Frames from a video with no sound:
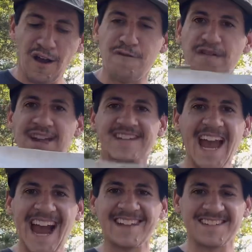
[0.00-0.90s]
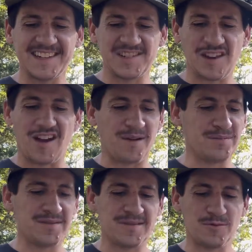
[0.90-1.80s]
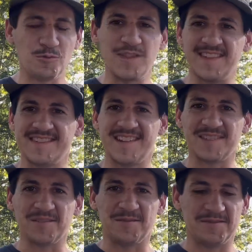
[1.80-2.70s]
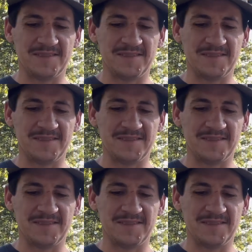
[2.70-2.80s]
a fantastic job with this insole.